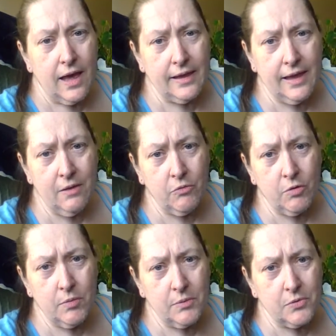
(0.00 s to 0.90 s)
can't
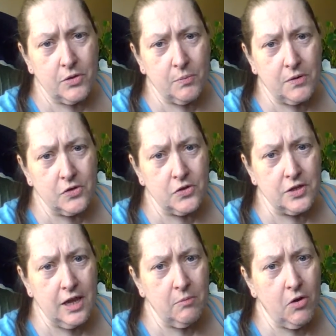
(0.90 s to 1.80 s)
remember the person's
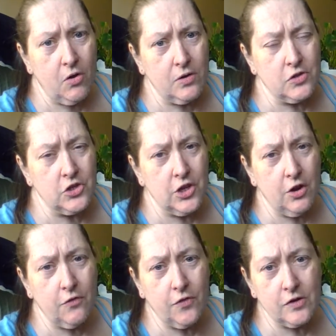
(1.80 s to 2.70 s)
name.
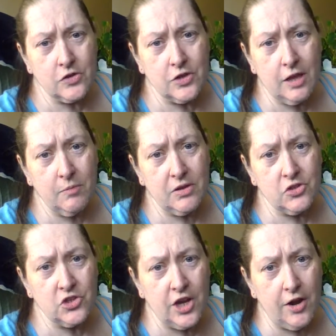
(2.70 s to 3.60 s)
Her first name is
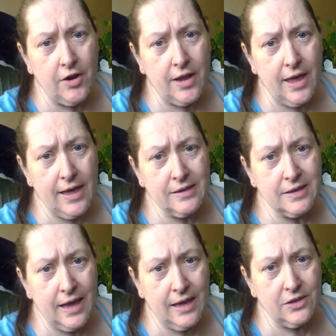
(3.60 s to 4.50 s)
Sherry,
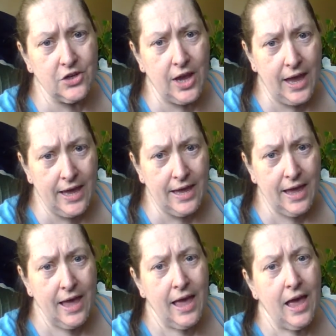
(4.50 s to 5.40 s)
Shari,
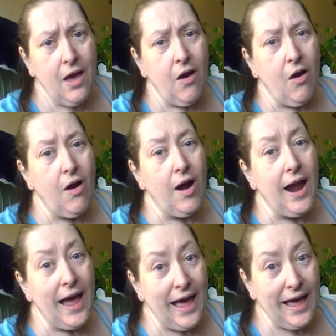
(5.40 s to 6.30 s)

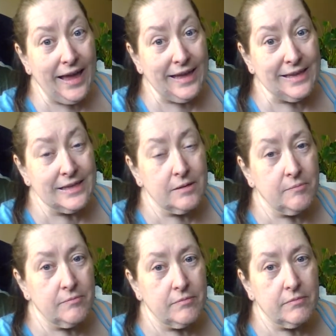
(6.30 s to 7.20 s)

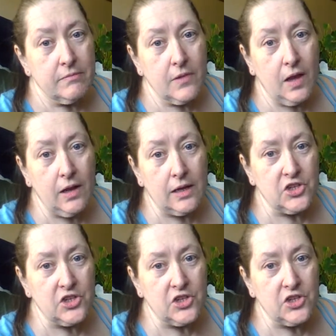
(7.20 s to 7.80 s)
not like